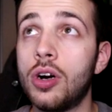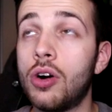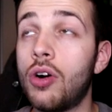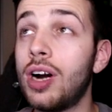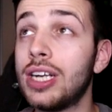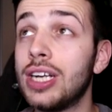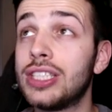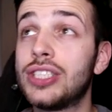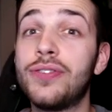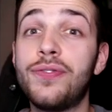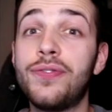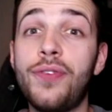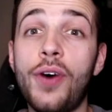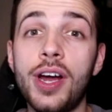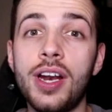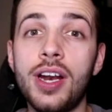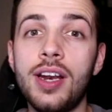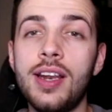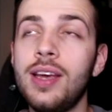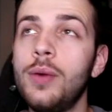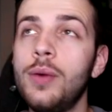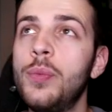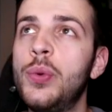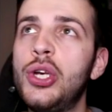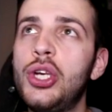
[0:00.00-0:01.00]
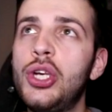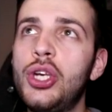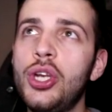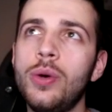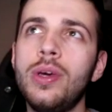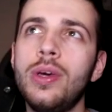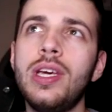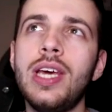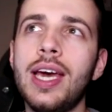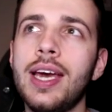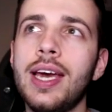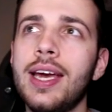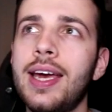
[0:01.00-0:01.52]
Alright, so finally, we do
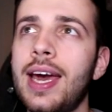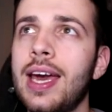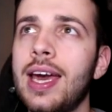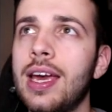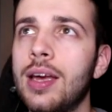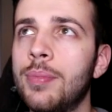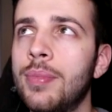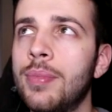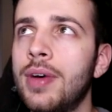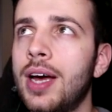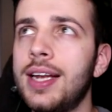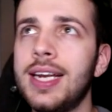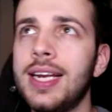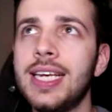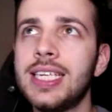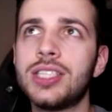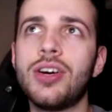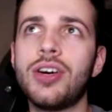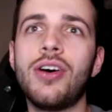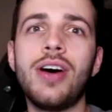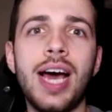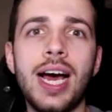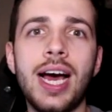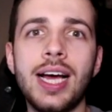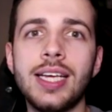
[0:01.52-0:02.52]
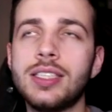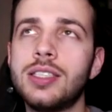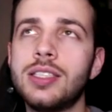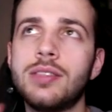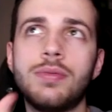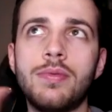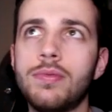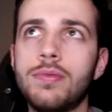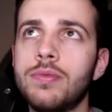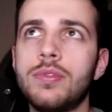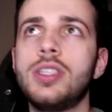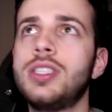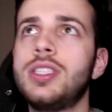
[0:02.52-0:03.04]
get a game. And this guy has
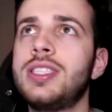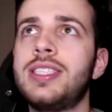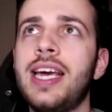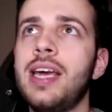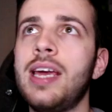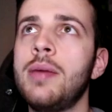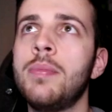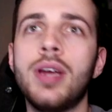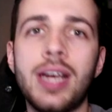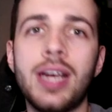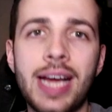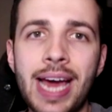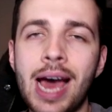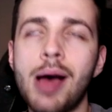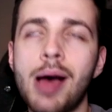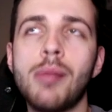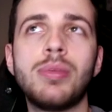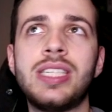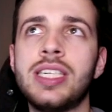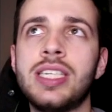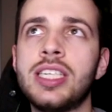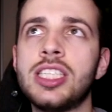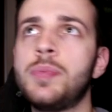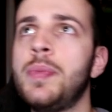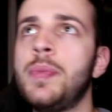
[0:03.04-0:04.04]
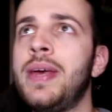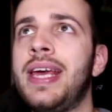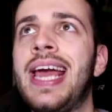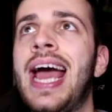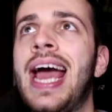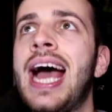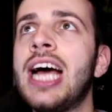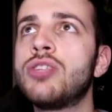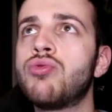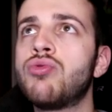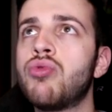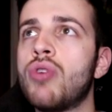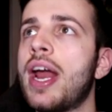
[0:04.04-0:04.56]
the same captain as me. He
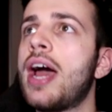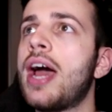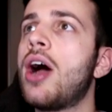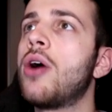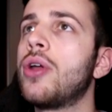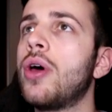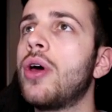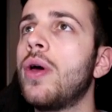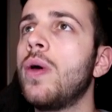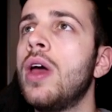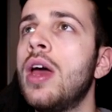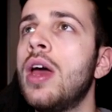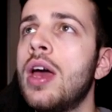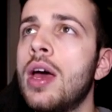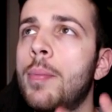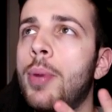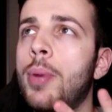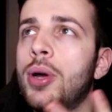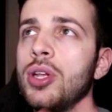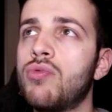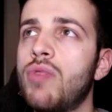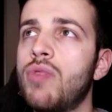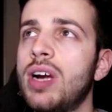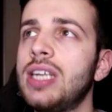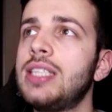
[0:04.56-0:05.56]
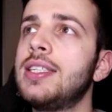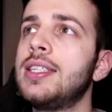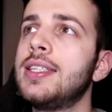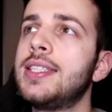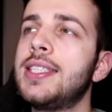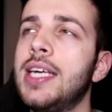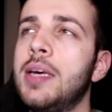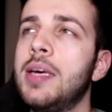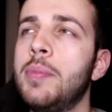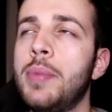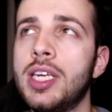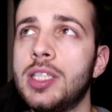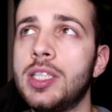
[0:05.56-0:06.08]
has Ronaldo, but the rest of the
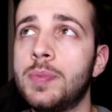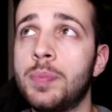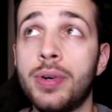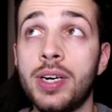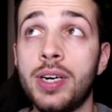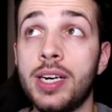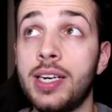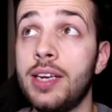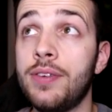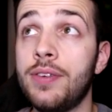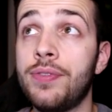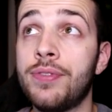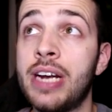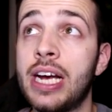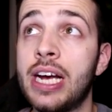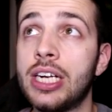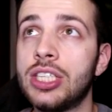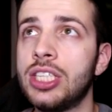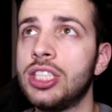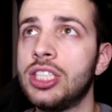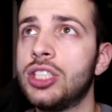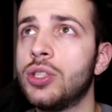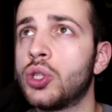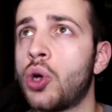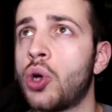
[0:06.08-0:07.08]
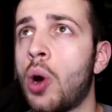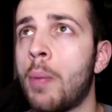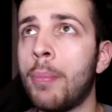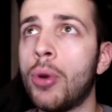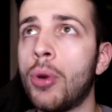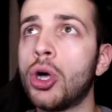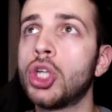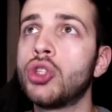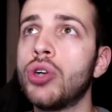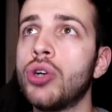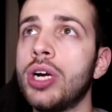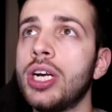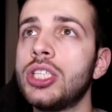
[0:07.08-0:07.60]
team is pretty different, actually. So it's got
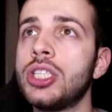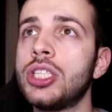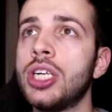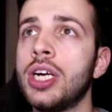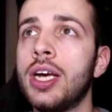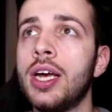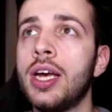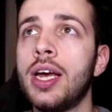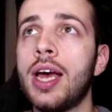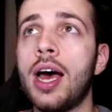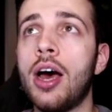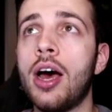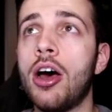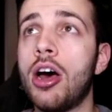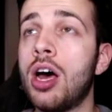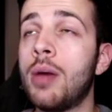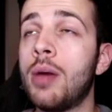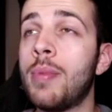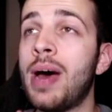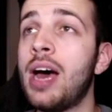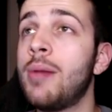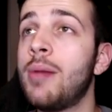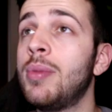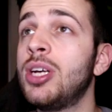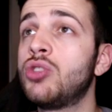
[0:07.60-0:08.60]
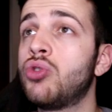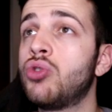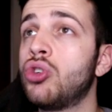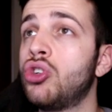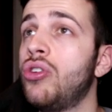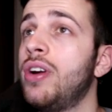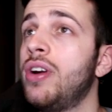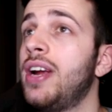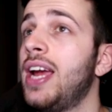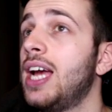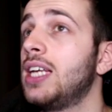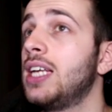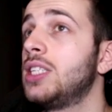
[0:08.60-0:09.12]
Modric, James
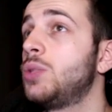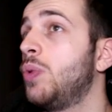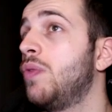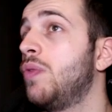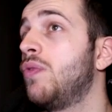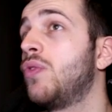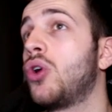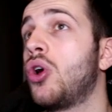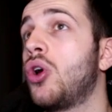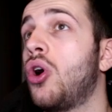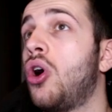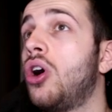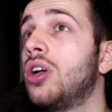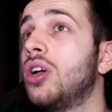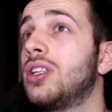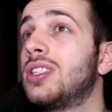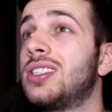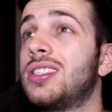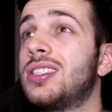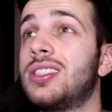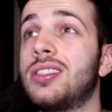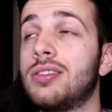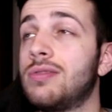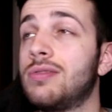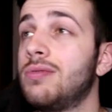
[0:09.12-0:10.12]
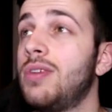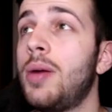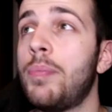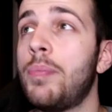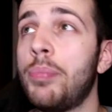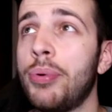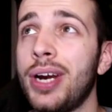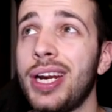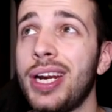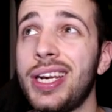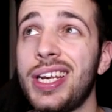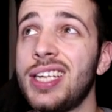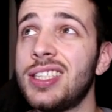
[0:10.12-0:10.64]
Rodriguez. We've got a
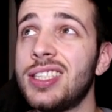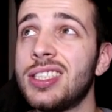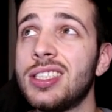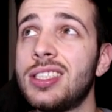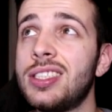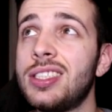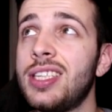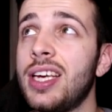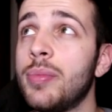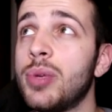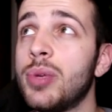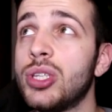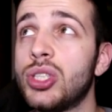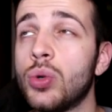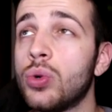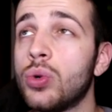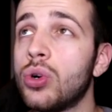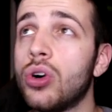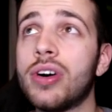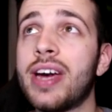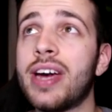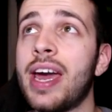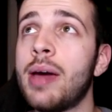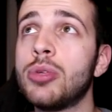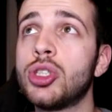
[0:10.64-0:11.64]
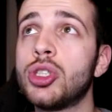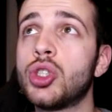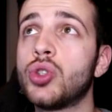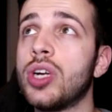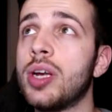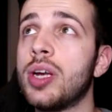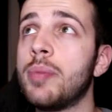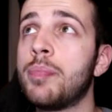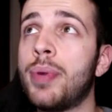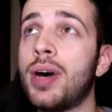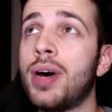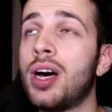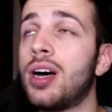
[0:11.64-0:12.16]
pretty decent team. It's all got chemistry,
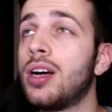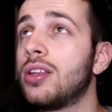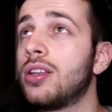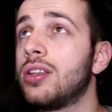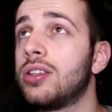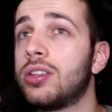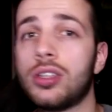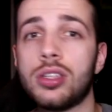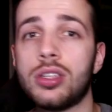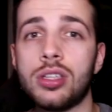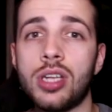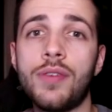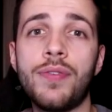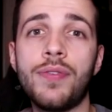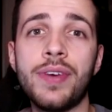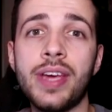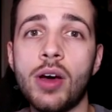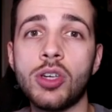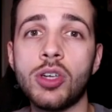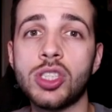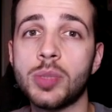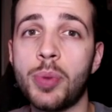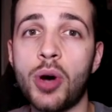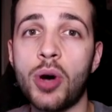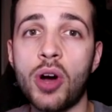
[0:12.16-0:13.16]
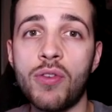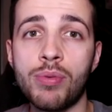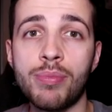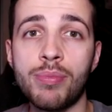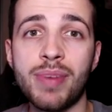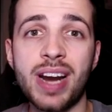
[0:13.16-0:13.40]
but nothing else apart from